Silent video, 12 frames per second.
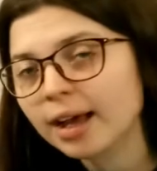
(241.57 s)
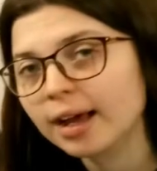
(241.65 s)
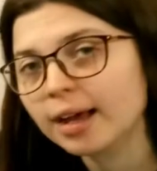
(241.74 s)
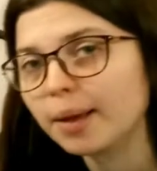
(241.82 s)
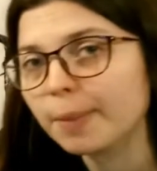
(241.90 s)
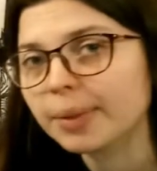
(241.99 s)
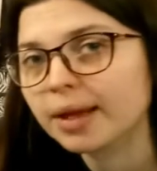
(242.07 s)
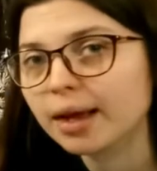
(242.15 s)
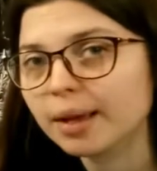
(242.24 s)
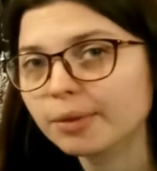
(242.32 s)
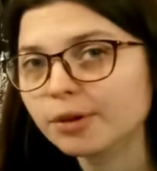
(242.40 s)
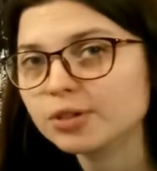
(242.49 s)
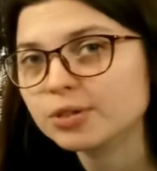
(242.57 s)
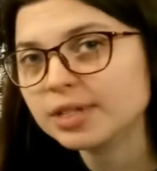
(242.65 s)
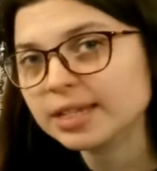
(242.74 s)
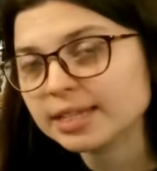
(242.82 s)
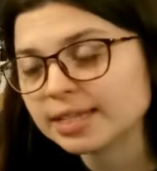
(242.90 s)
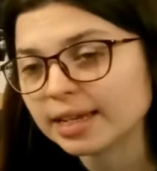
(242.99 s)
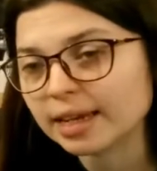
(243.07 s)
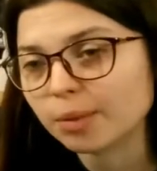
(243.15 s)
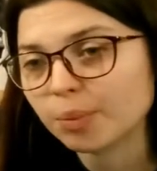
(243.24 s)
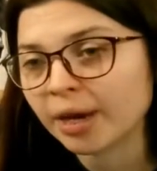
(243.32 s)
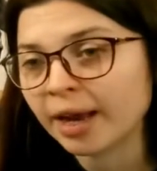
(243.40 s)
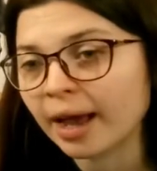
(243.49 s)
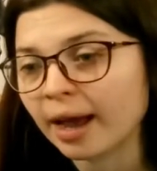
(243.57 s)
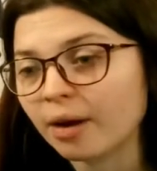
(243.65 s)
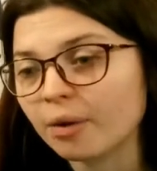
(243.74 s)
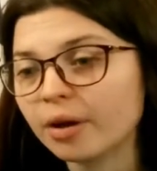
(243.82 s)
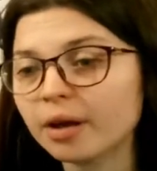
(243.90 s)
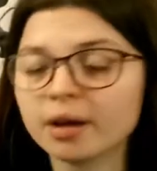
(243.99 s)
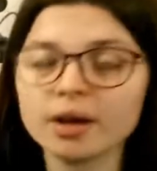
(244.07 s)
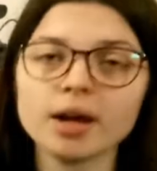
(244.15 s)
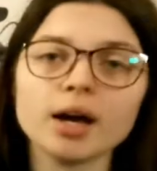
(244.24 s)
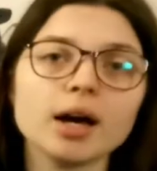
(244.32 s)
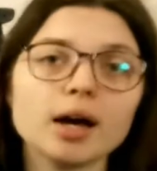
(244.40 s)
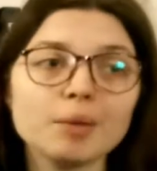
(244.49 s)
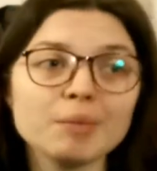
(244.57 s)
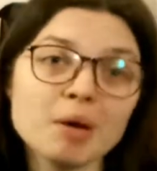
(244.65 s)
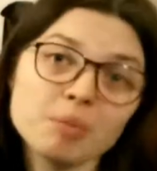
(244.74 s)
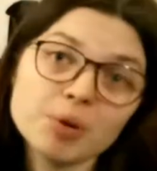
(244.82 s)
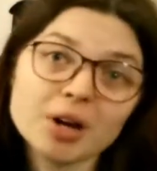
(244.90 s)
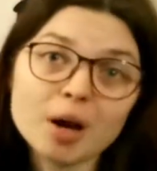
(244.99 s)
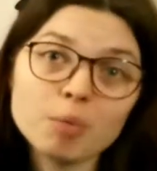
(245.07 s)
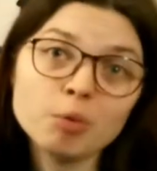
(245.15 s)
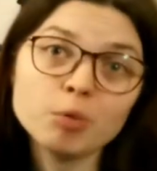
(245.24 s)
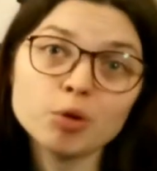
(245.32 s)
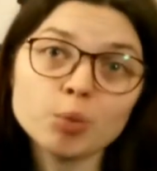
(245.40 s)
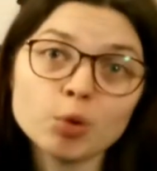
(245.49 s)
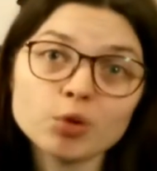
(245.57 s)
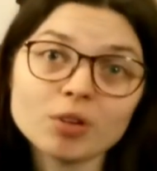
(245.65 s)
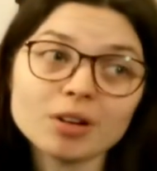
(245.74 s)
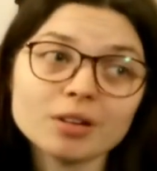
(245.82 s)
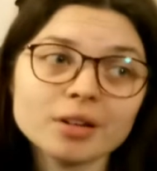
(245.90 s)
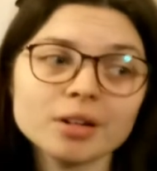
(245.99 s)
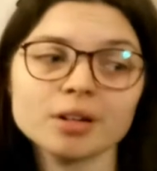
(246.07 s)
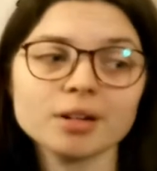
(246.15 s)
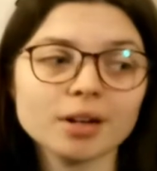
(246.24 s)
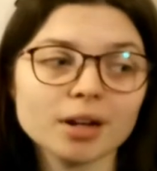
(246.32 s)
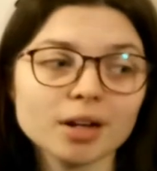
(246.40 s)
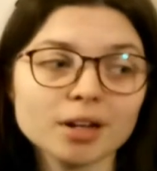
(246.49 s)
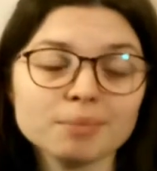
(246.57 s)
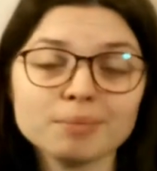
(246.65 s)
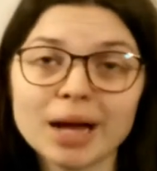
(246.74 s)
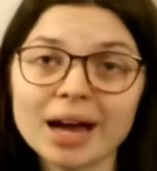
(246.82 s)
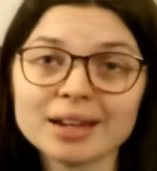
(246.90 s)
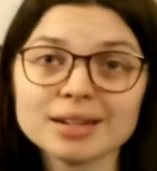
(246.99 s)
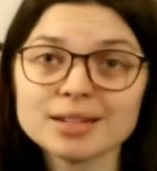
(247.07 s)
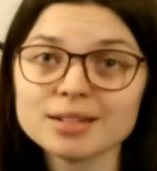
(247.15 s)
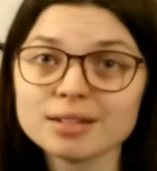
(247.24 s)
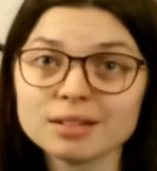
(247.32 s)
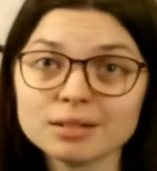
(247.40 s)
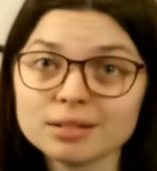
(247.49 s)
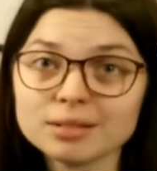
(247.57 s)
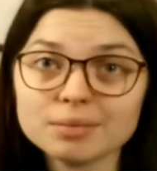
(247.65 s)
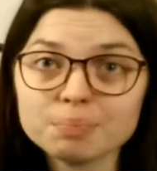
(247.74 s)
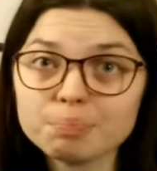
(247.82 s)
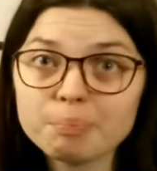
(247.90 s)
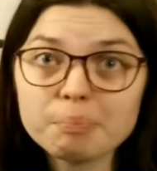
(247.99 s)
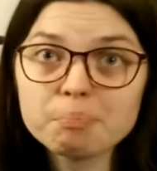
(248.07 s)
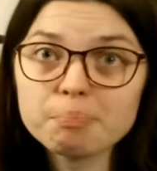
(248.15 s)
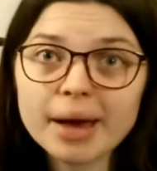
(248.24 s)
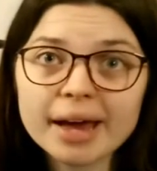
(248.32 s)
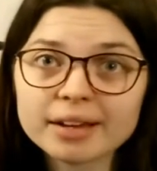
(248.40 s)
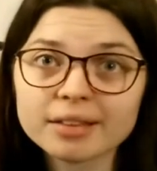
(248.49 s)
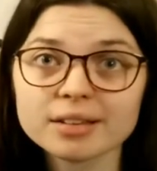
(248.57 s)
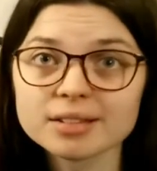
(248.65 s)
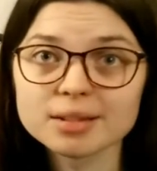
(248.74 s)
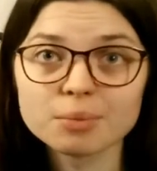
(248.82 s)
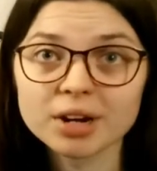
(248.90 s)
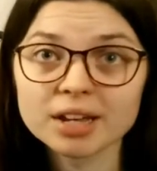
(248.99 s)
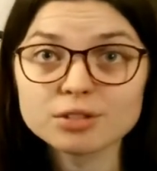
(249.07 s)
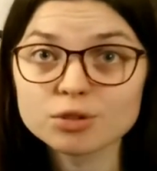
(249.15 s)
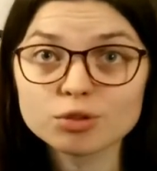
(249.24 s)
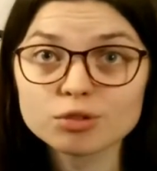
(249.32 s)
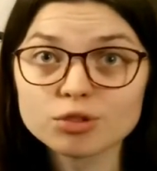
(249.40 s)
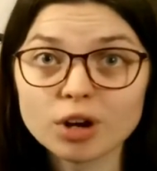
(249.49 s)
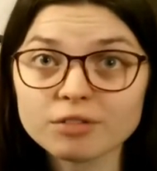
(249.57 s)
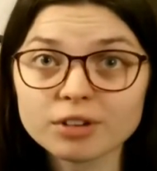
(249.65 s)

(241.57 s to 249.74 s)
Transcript: But I'm going to tinsel it up now, maybe put a couple of baubles on, and beg that someone has a screwdriver.